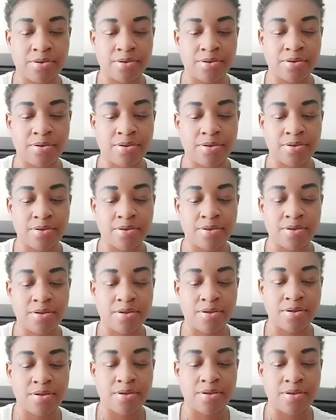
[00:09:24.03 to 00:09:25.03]

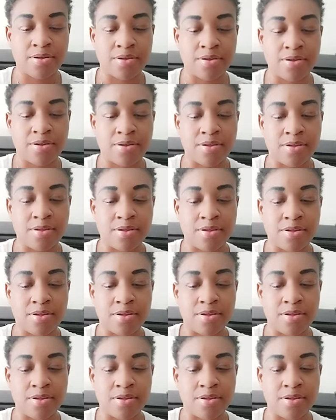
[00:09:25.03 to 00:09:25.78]
[no speech]